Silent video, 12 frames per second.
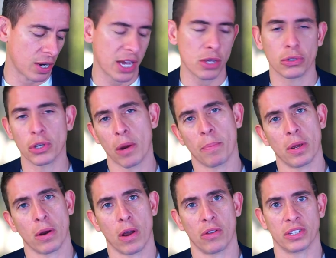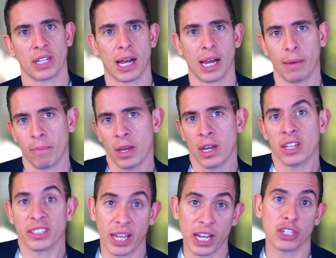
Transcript: I use RPR all the time to